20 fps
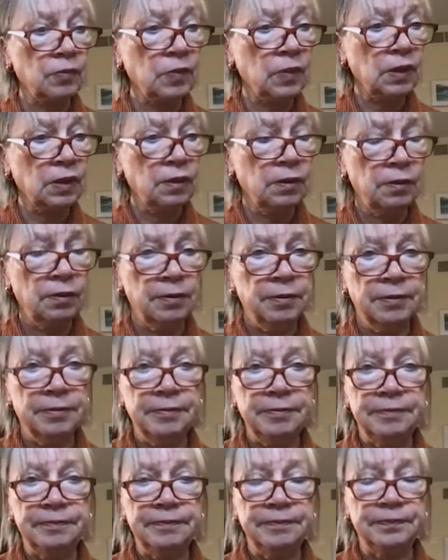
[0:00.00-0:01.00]

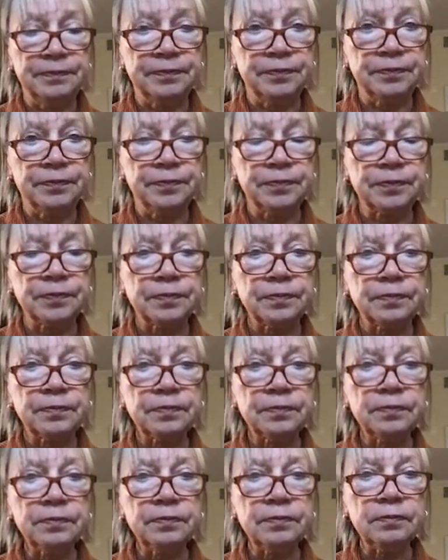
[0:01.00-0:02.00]

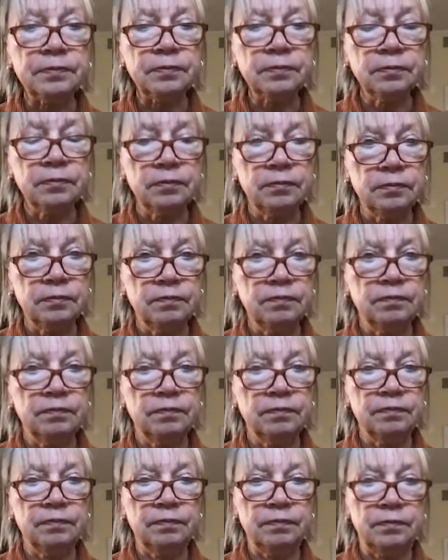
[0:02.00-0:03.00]

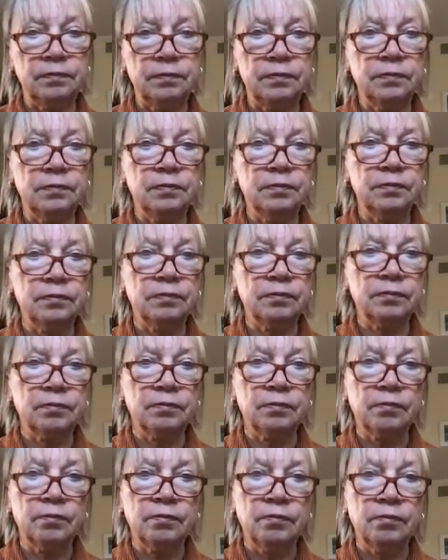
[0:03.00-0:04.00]

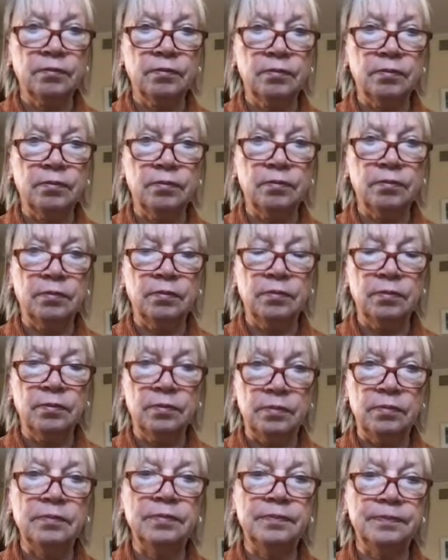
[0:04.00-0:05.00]

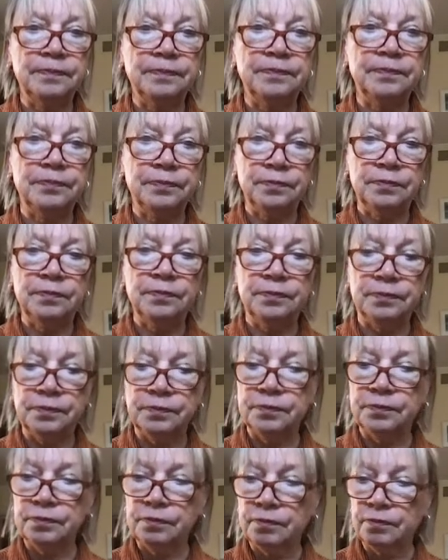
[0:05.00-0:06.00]

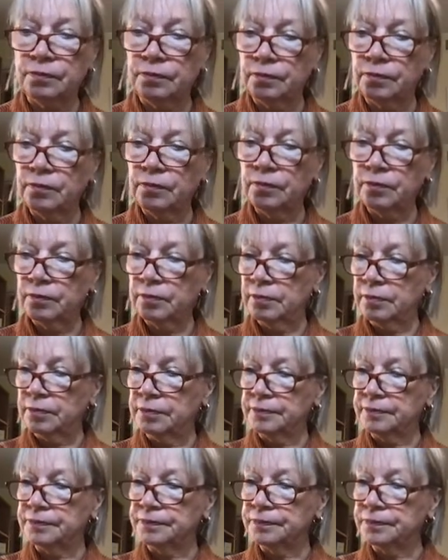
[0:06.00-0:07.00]

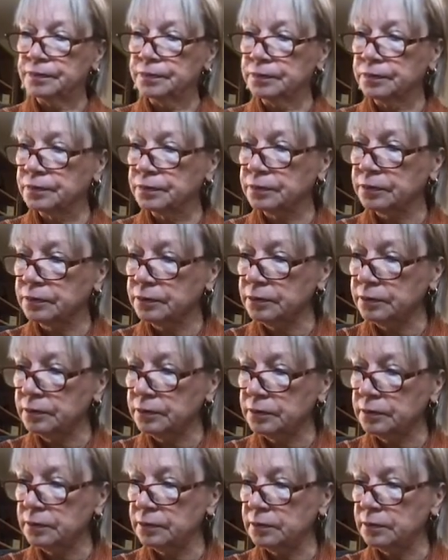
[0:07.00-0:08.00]
No words are spoken by the person on screen.